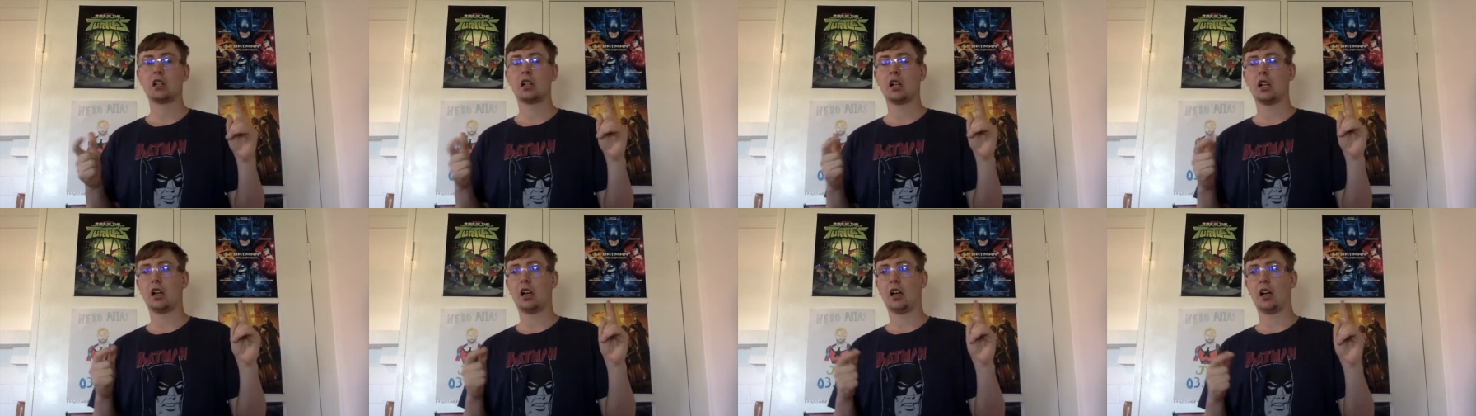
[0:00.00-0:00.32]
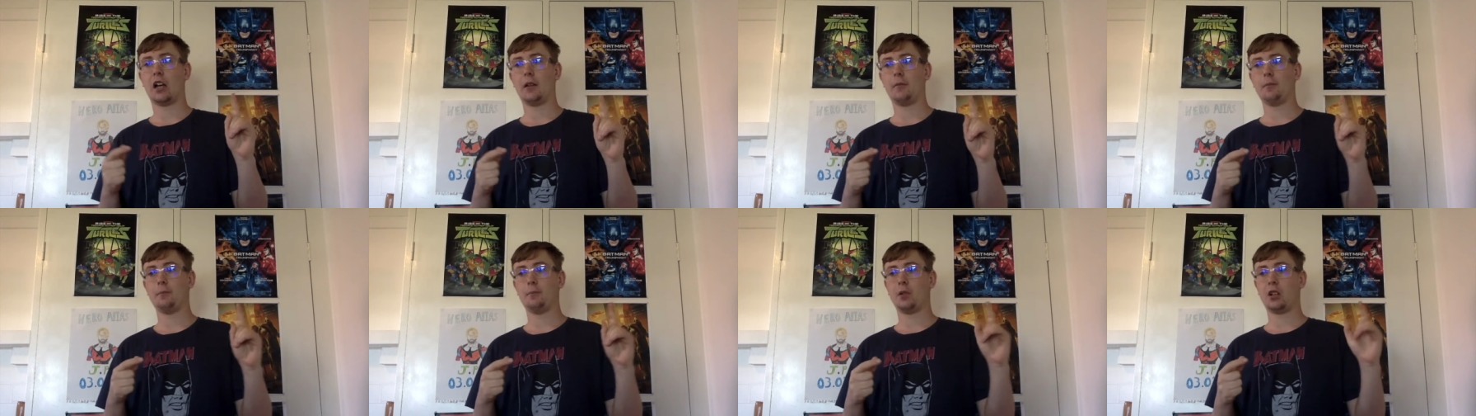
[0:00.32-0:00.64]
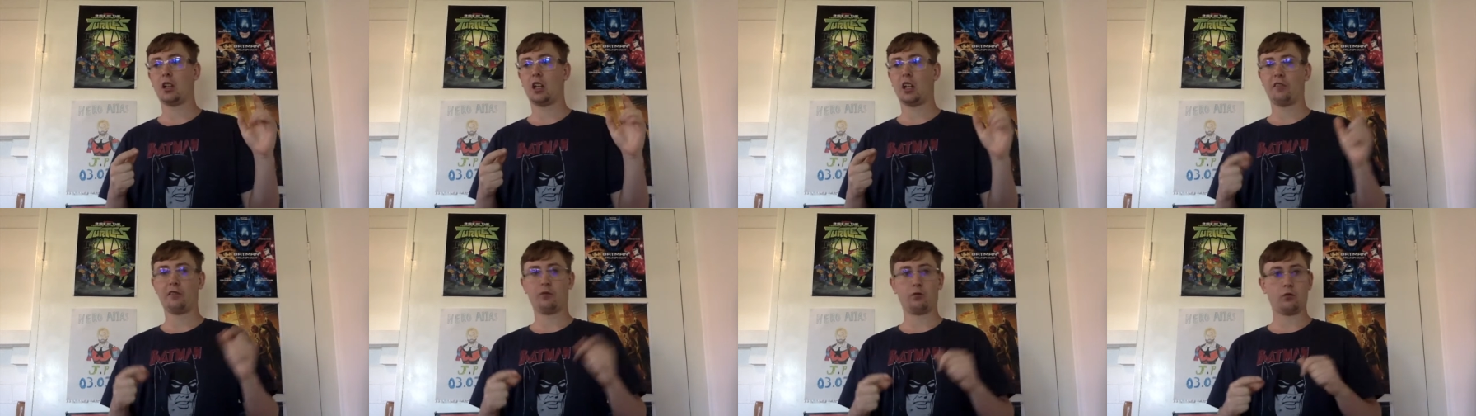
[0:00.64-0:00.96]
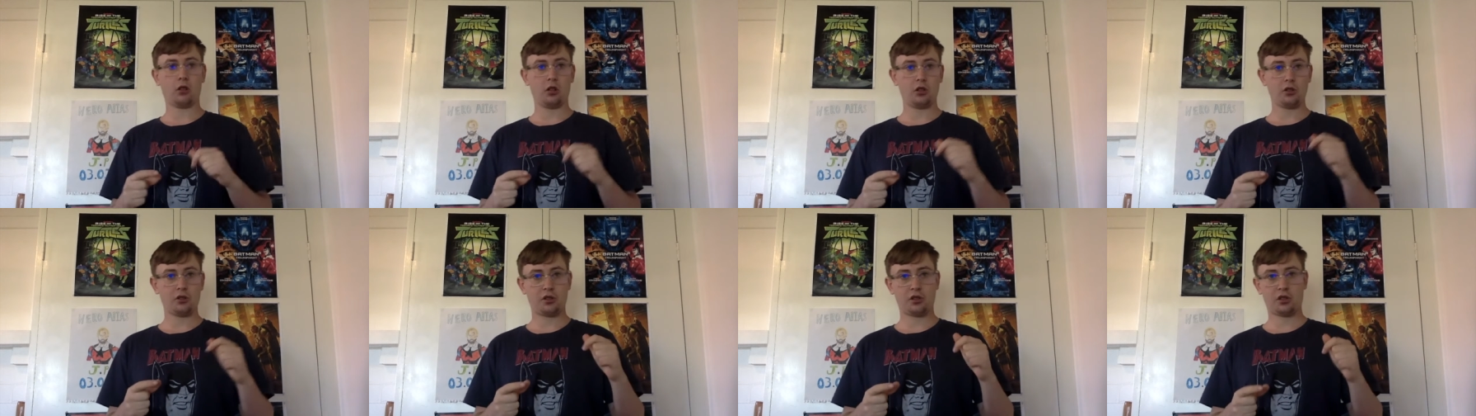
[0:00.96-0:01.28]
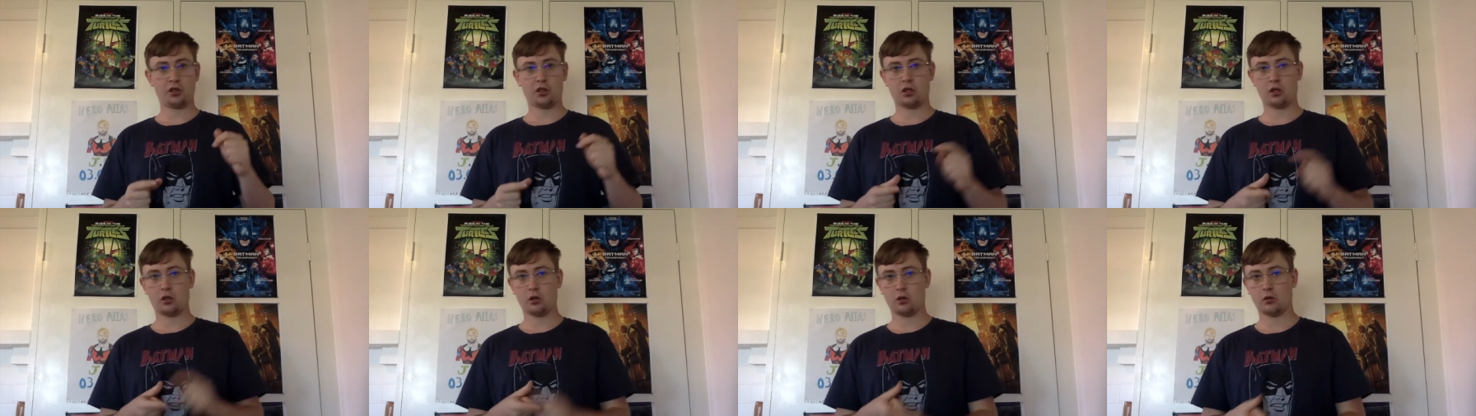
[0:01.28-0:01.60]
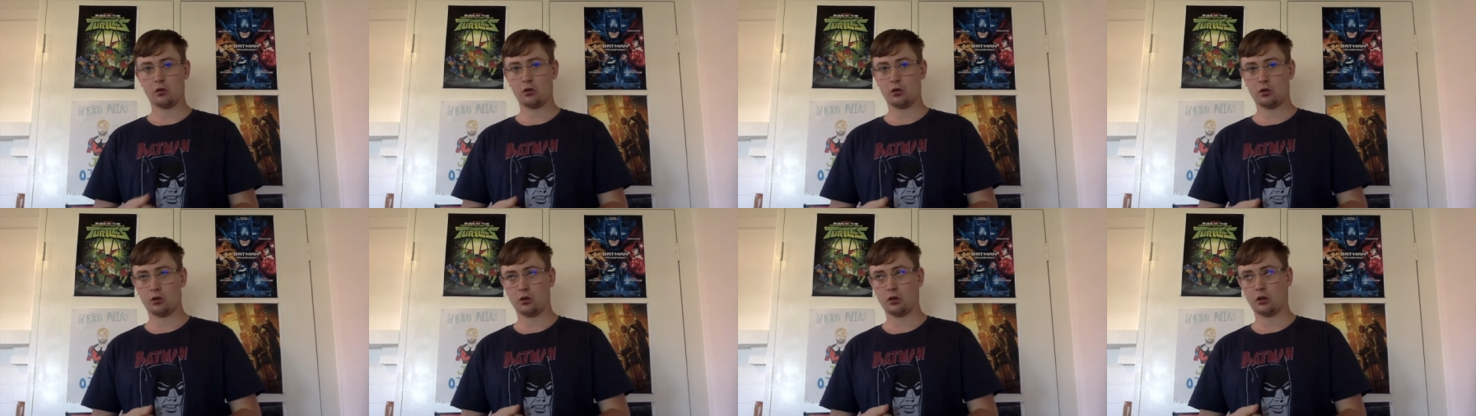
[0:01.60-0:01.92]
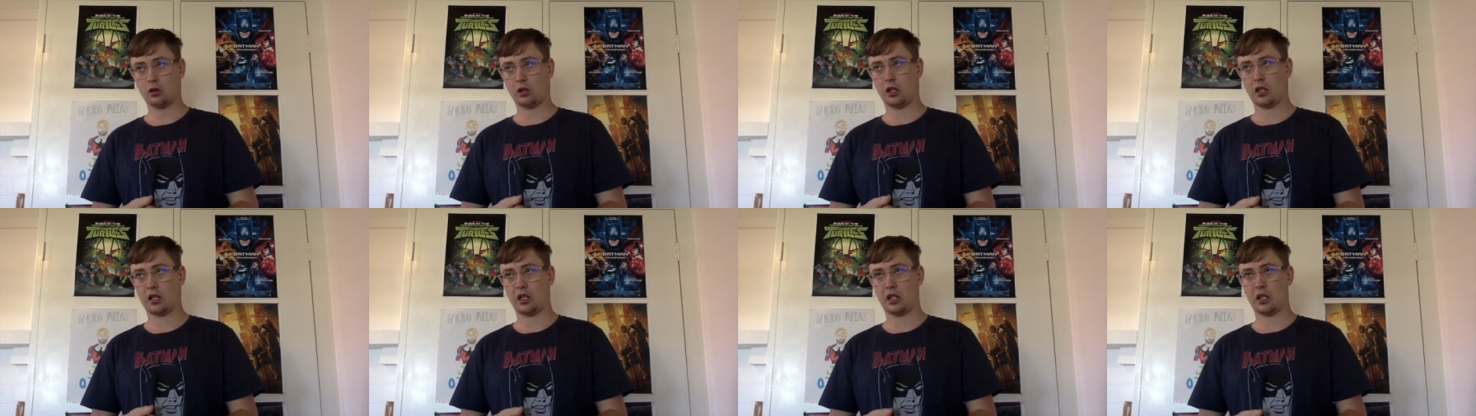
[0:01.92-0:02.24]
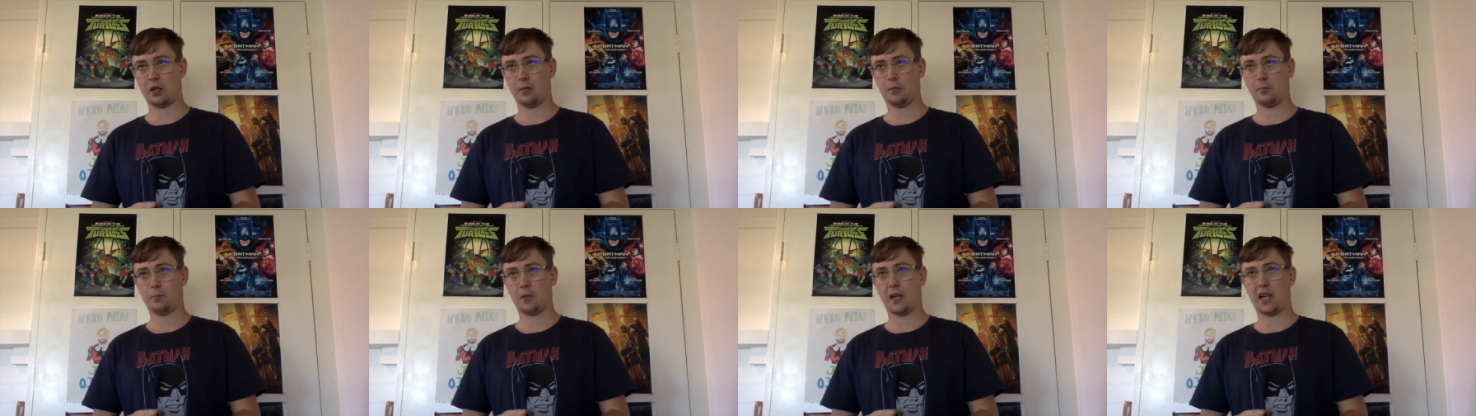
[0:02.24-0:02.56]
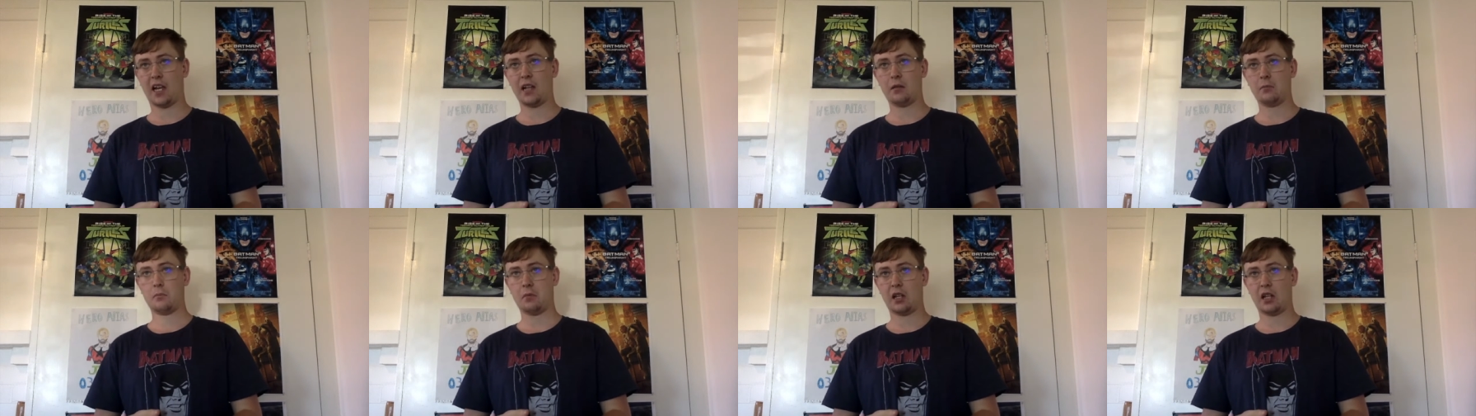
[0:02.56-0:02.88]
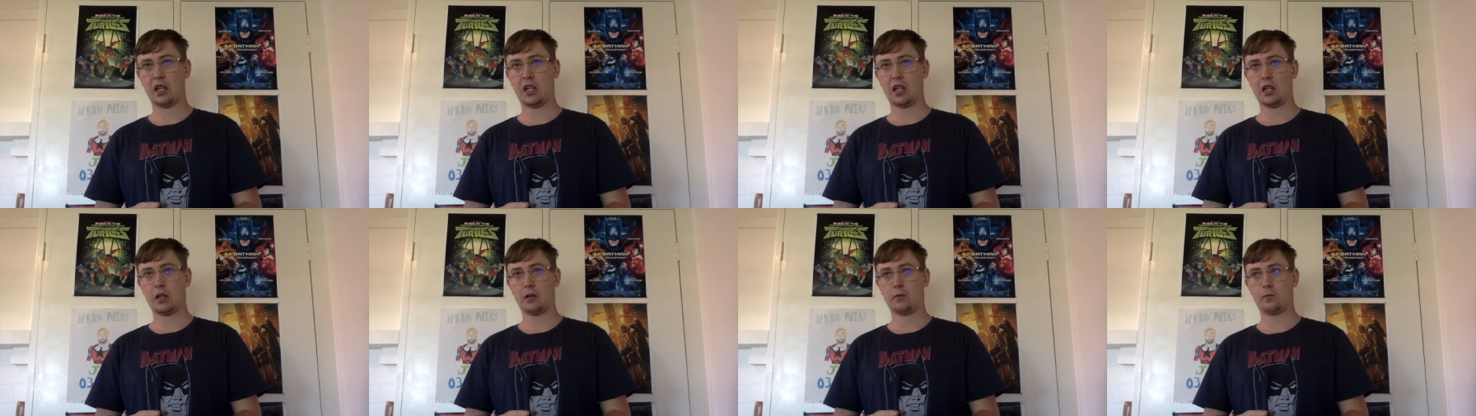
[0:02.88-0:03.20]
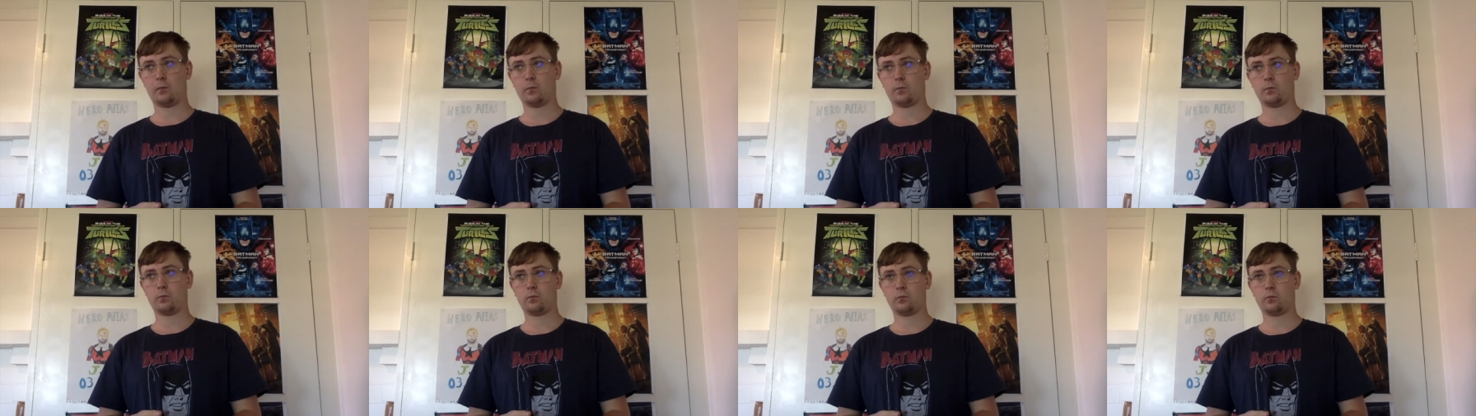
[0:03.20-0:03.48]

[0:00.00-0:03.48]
um, but I've watched uh, Batman